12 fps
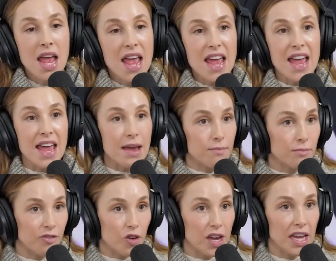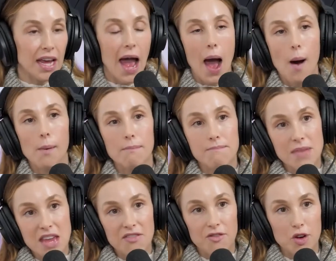Him freaking out,
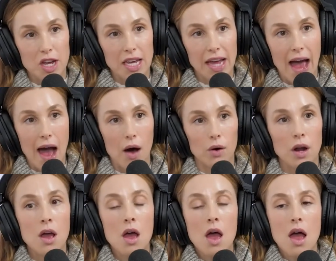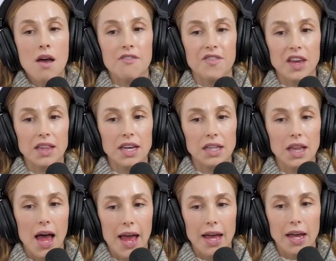me freaking out, feeling
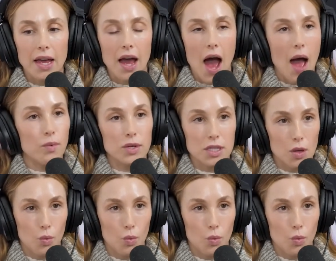like I was the